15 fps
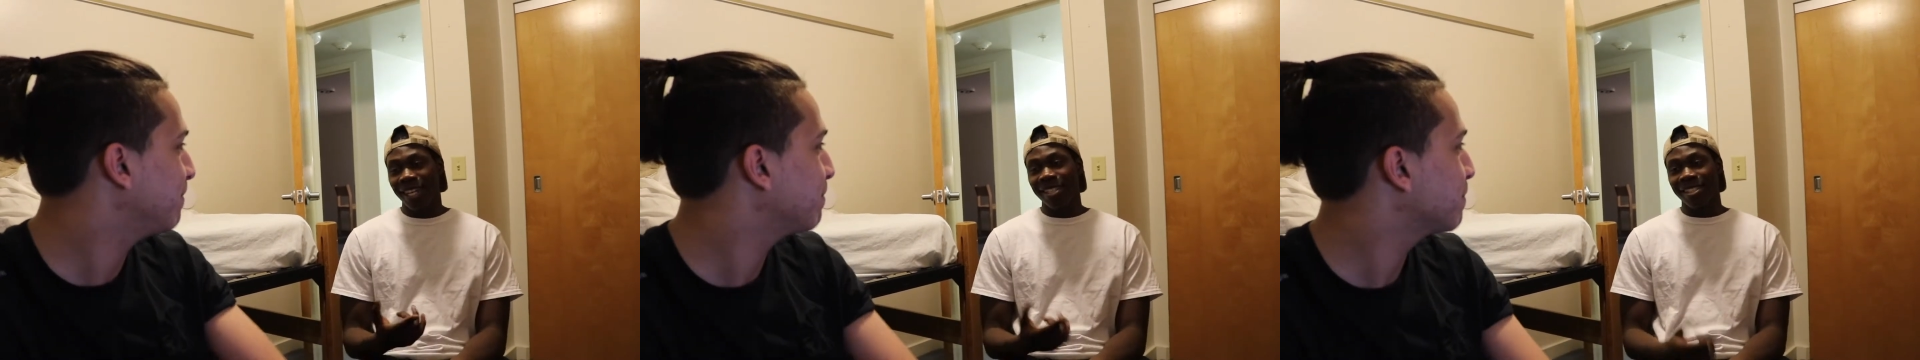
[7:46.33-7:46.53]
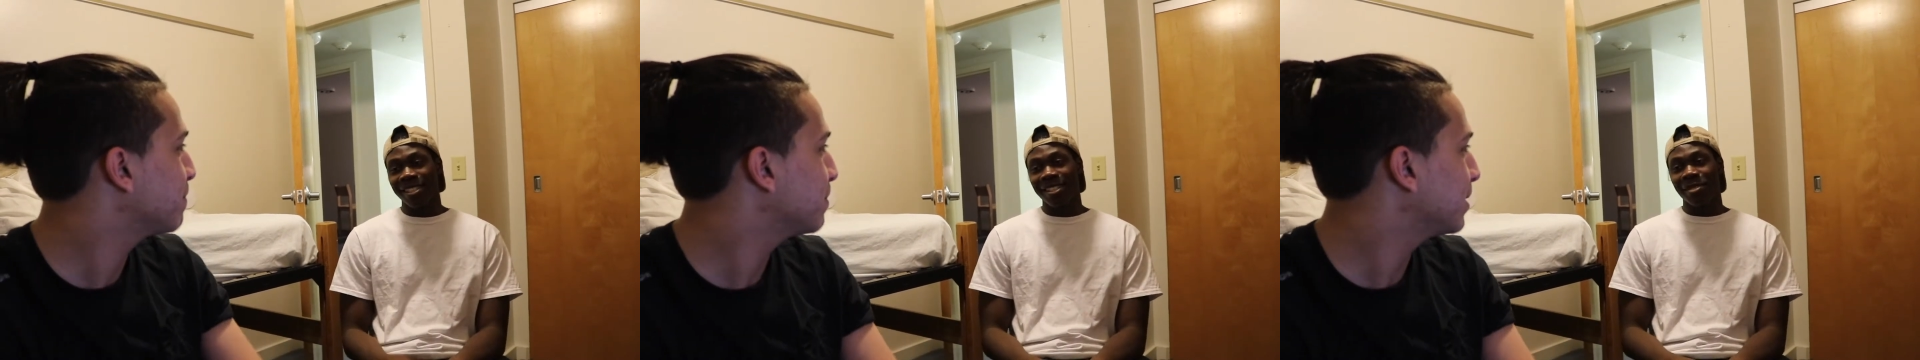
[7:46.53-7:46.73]

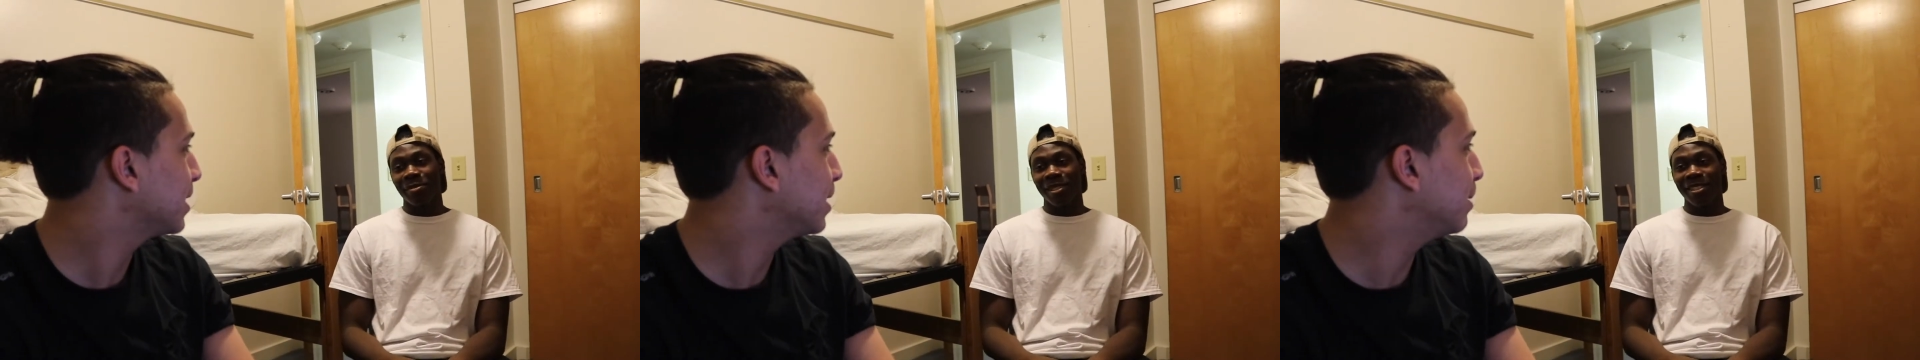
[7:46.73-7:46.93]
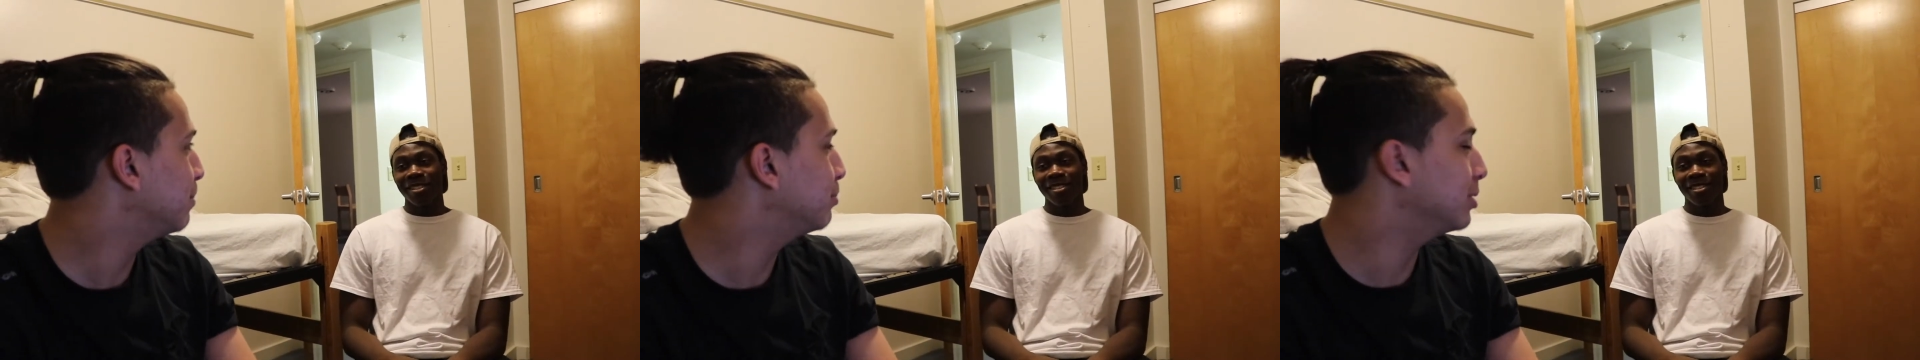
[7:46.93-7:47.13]
Speaker 1: guy's good,
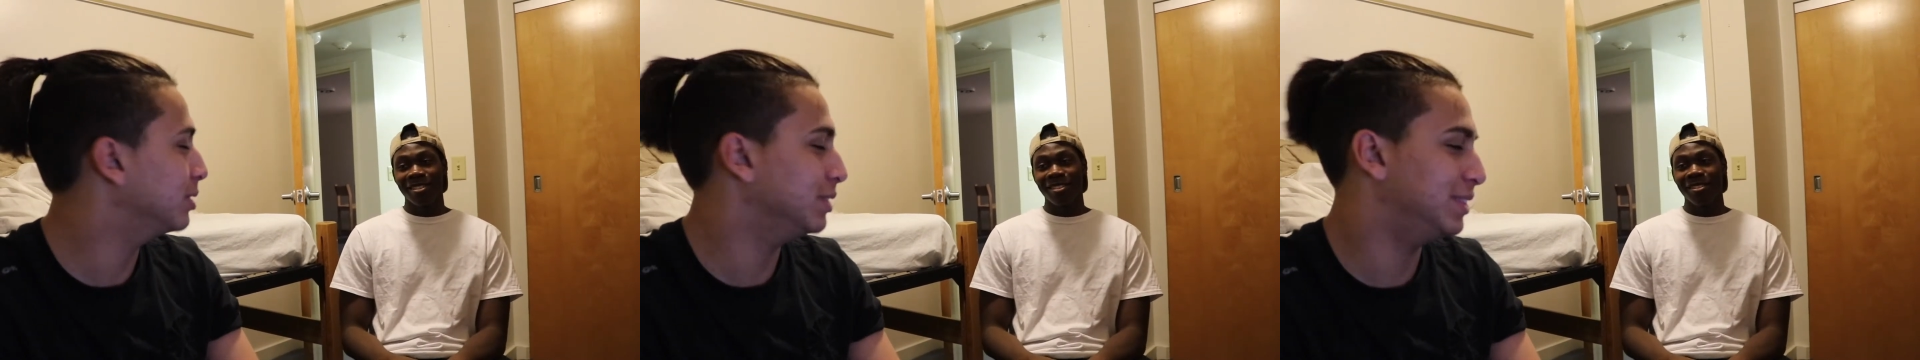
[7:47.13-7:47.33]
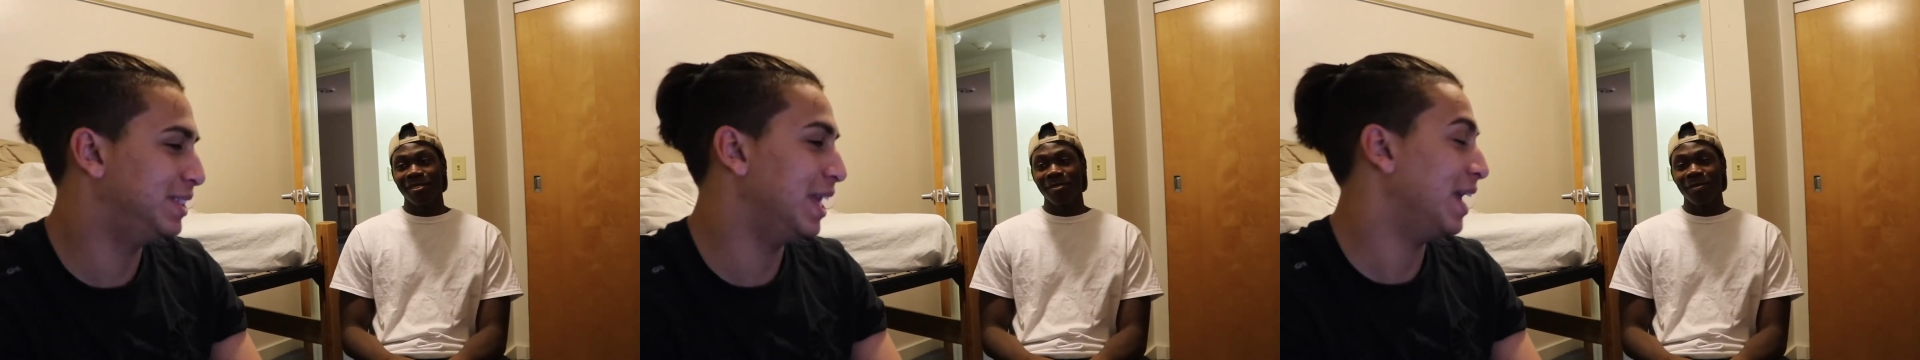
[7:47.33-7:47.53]
man.
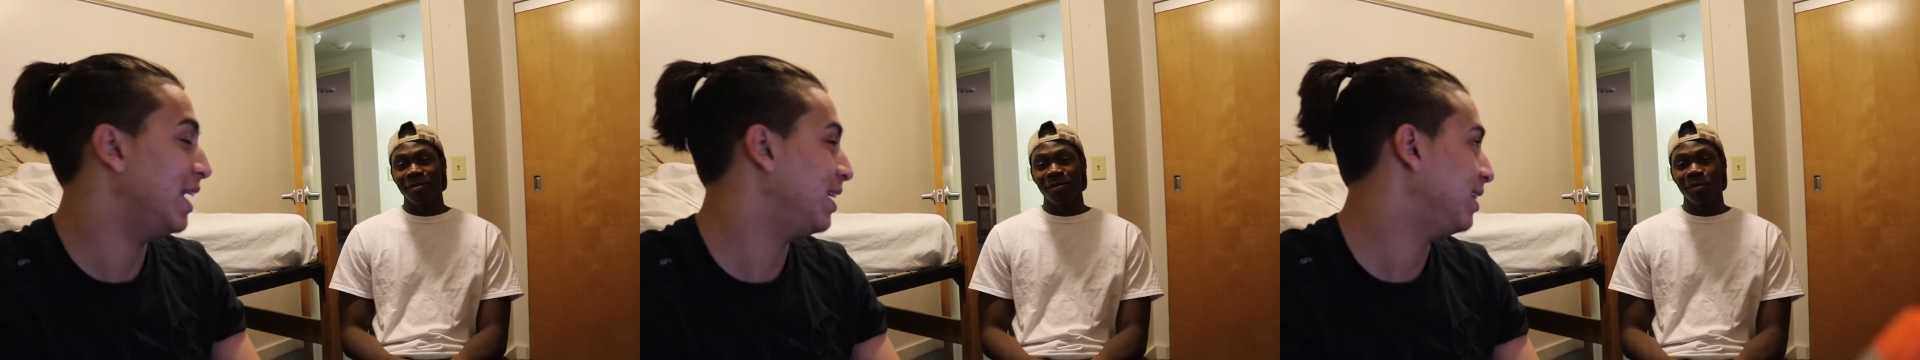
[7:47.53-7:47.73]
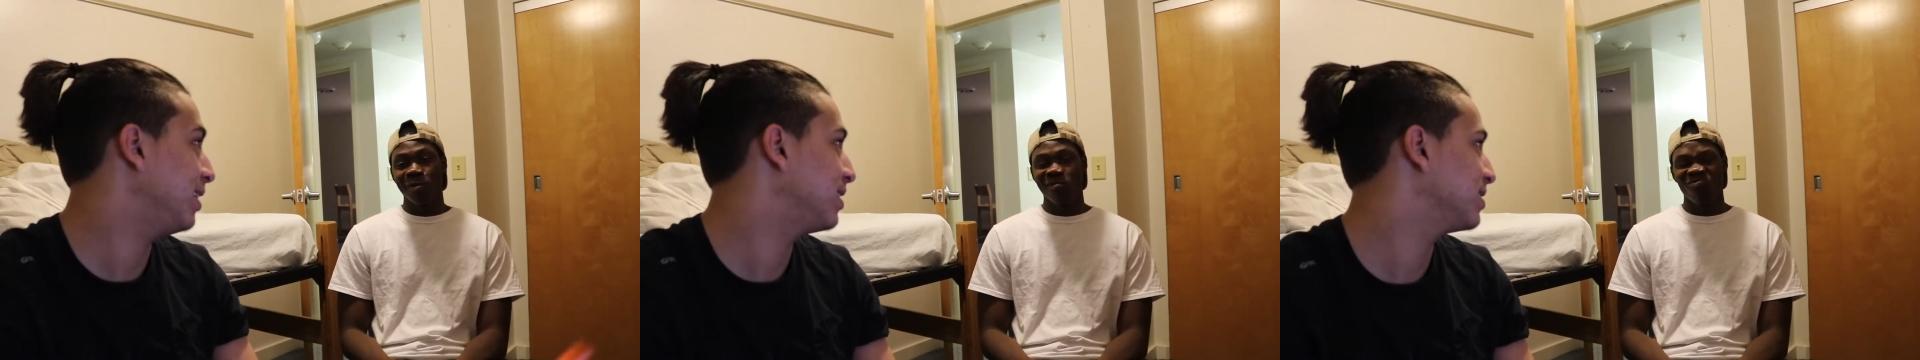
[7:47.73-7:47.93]
But
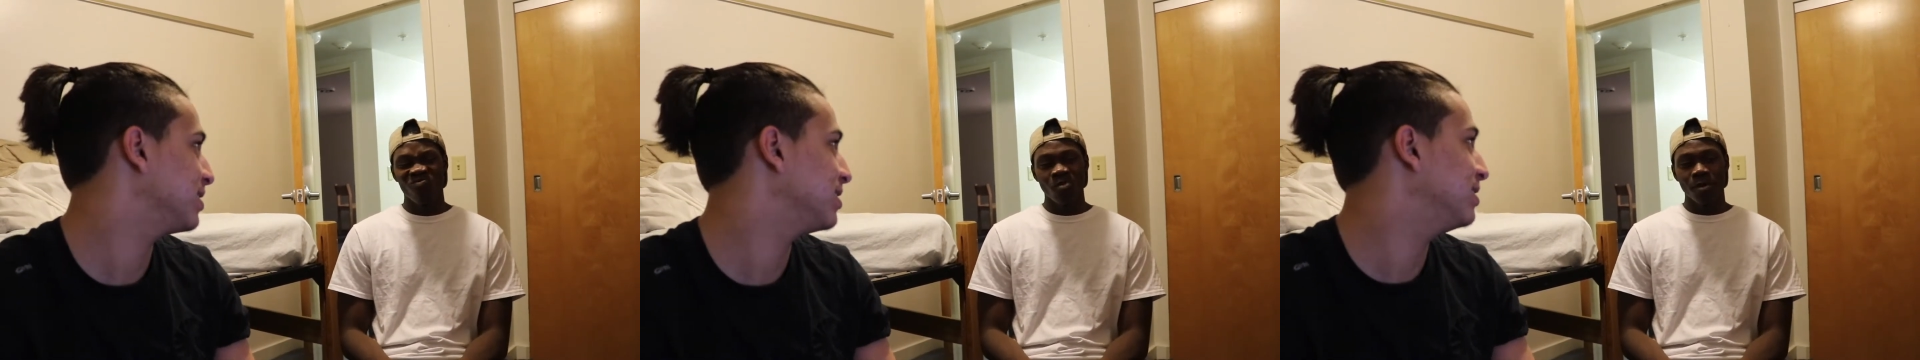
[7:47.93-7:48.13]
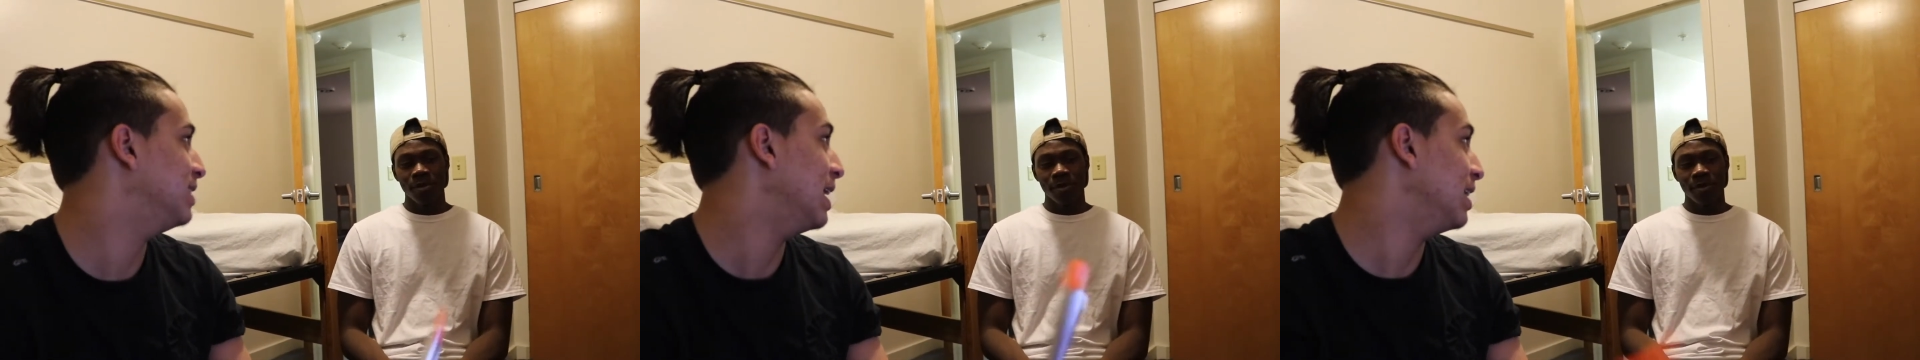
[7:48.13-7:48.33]
day, cause
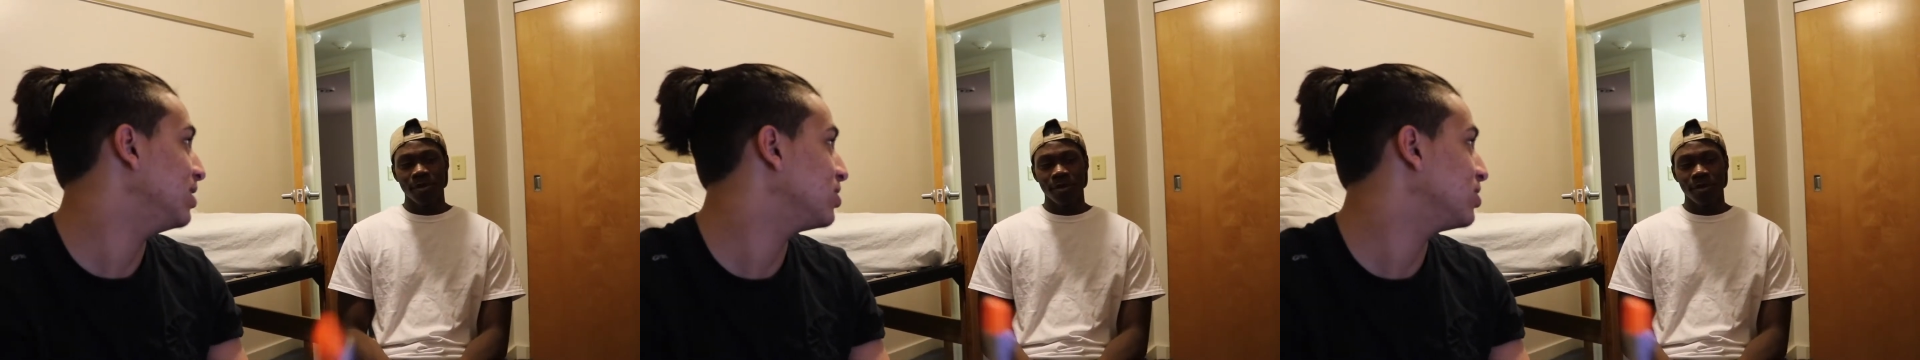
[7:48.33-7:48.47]
it's day,